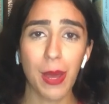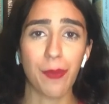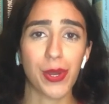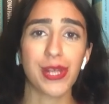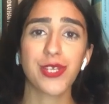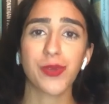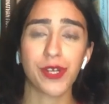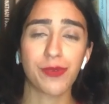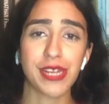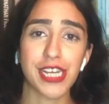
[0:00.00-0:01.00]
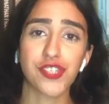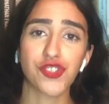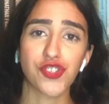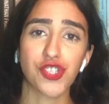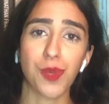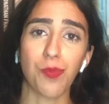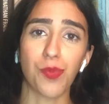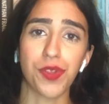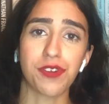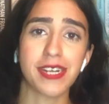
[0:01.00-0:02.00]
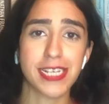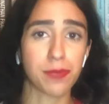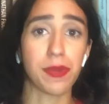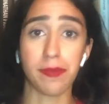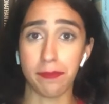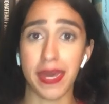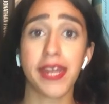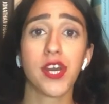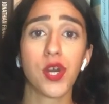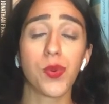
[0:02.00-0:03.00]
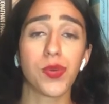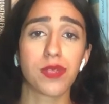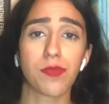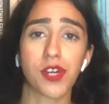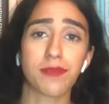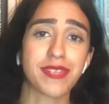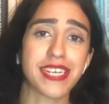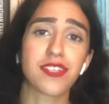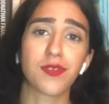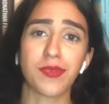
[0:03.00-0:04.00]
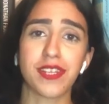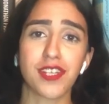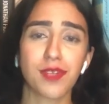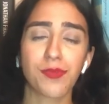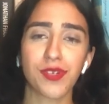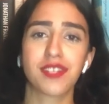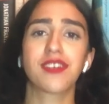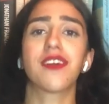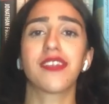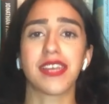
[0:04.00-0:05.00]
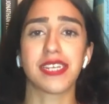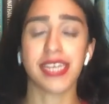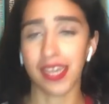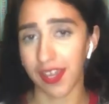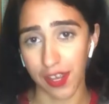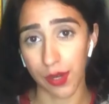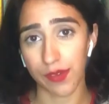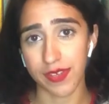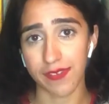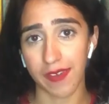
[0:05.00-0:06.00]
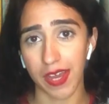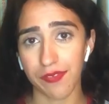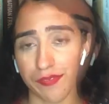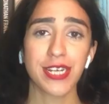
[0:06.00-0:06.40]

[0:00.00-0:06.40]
but also her relationship with her husband Ben, who is more obsessed with his sports car than taking care of his wife.